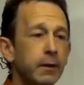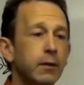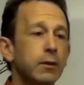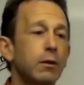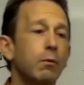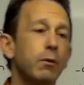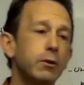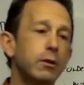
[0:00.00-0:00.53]

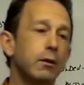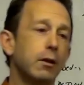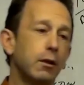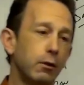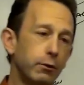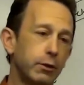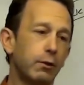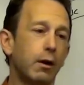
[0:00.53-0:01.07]
So I want you to
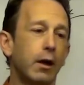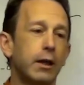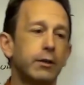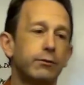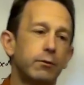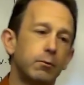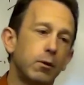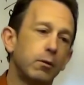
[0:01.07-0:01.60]
close your eyes
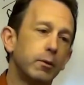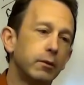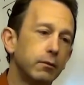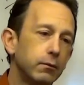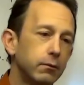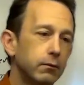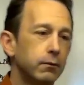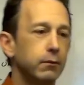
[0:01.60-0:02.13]
for a moment.
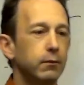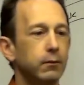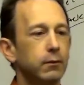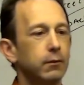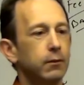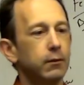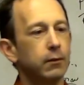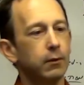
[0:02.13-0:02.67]

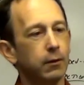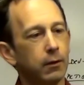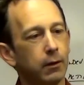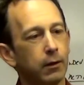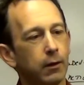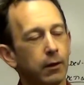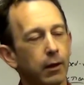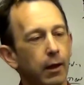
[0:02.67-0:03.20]

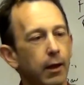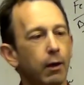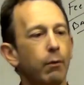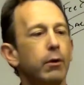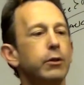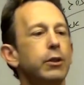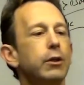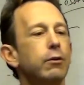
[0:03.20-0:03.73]
And I
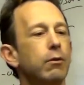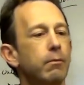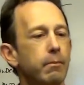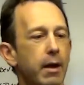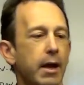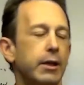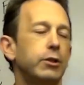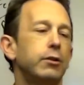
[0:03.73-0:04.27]
want you to
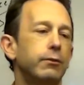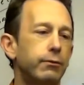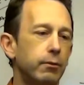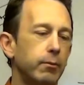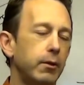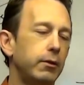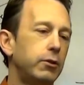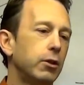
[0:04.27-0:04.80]
imagine for
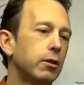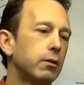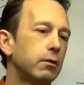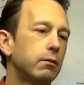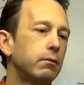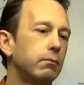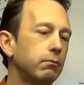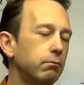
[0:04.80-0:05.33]
me,
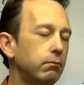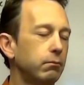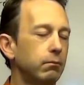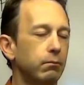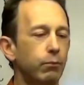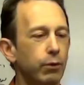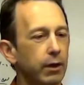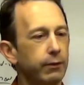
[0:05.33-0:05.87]
just
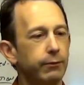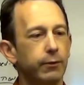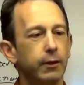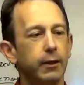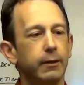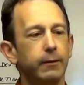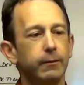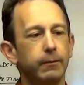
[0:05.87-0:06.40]
briefly,
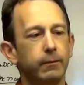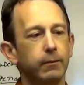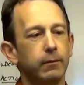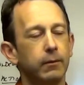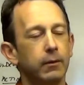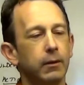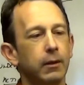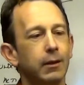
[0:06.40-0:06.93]

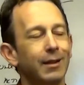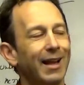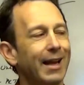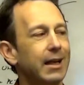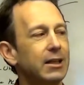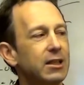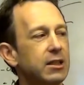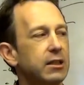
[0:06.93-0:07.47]
that
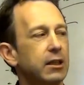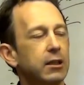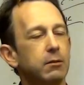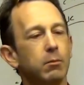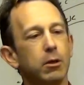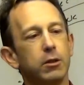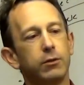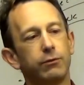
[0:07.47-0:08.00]
it's 6
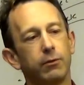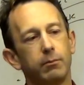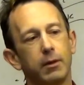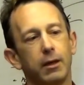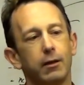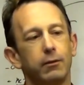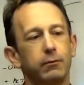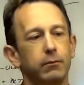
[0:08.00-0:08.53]
months from
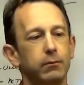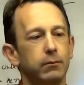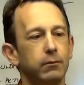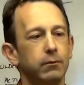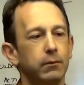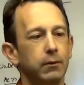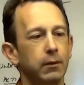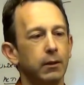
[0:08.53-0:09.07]
now.
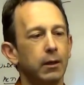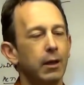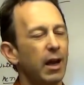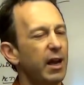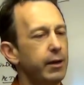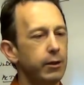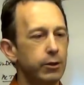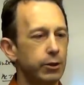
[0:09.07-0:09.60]

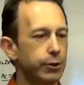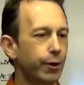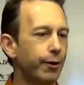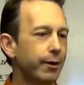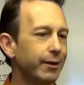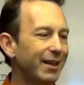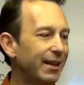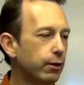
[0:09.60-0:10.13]
And you
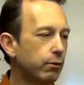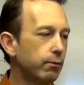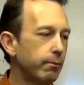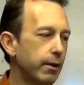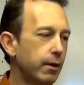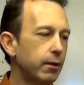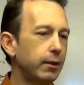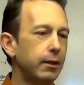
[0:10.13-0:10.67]
started
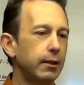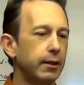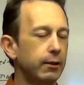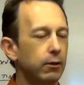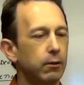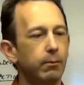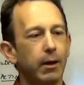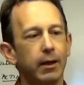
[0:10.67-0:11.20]
incrementally,
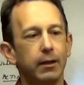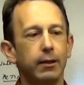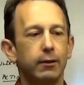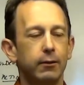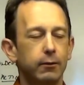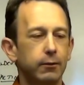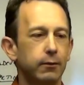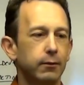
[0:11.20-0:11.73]
little by
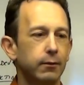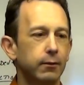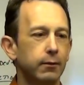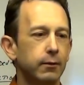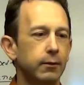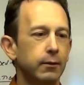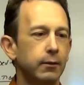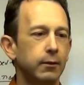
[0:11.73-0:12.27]
little,
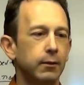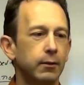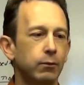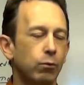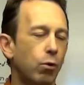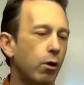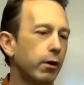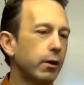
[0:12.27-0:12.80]

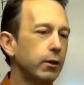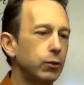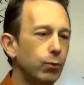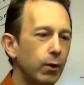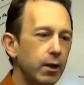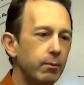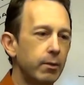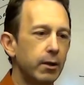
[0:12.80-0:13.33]
walking
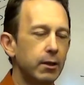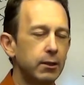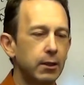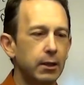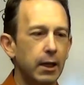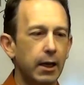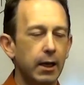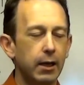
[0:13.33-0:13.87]
20 minutes a
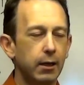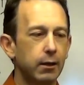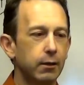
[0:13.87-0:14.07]
day.